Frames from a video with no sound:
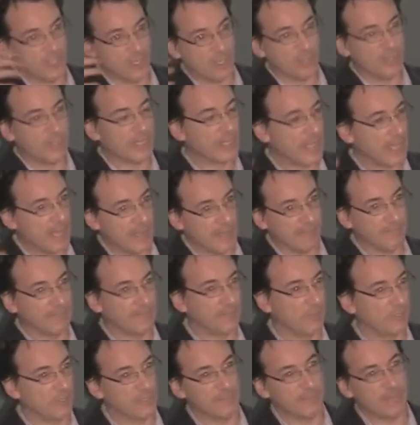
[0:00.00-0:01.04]
to
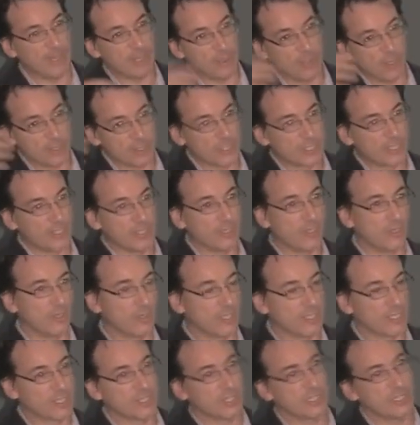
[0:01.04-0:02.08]
all the knowledge
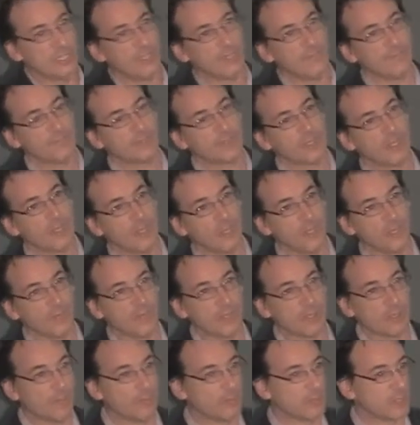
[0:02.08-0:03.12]
they have, all the
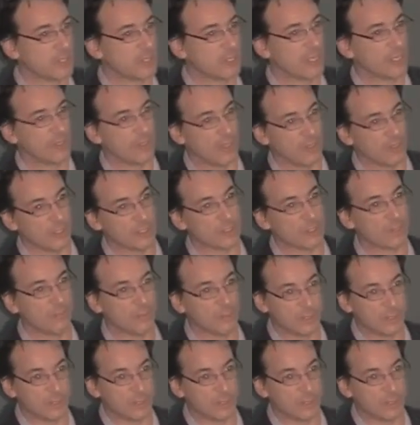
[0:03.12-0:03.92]
biological knowledge,